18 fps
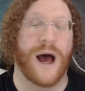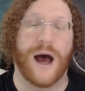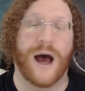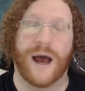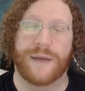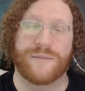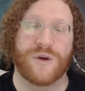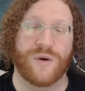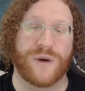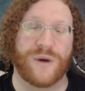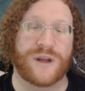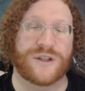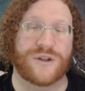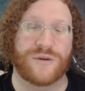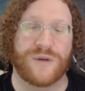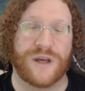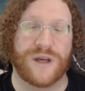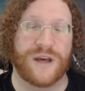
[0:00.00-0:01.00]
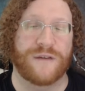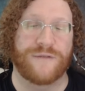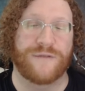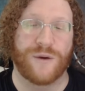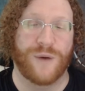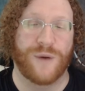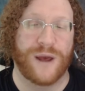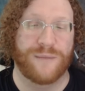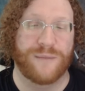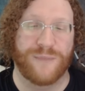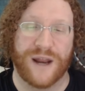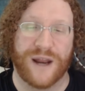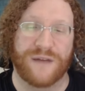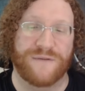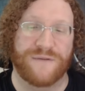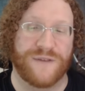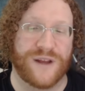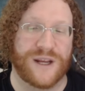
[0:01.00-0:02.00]
I'm going to give you a
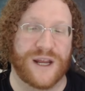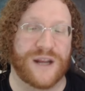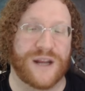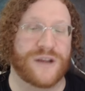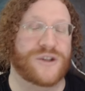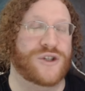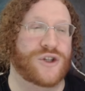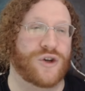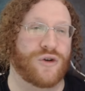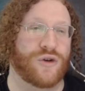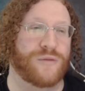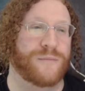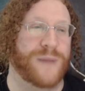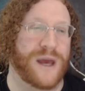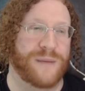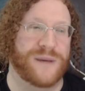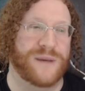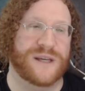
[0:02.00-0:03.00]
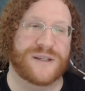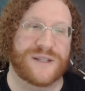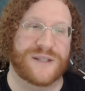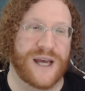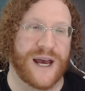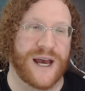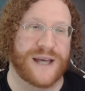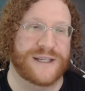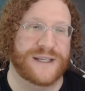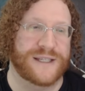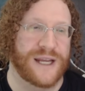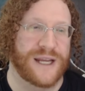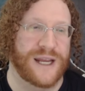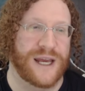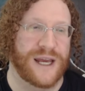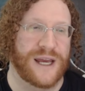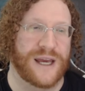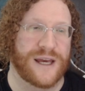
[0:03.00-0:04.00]
benefit and assume maybe
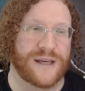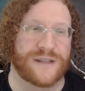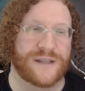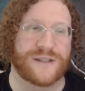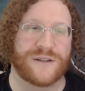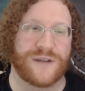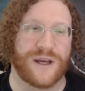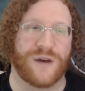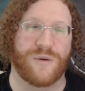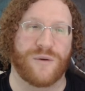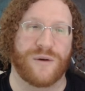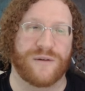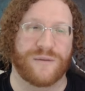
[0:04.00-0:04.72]
CI/CD is the